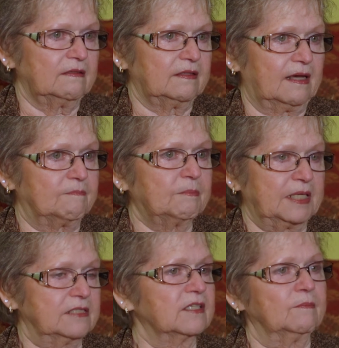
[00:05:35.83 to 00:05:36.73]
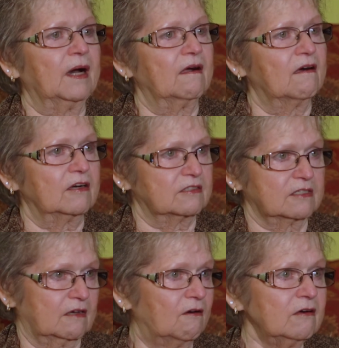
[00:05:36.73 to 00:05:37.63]
That piece of my heart's
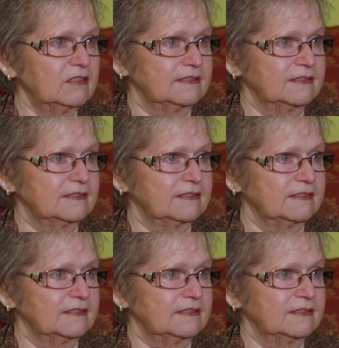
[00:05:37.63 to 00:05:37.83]
gone.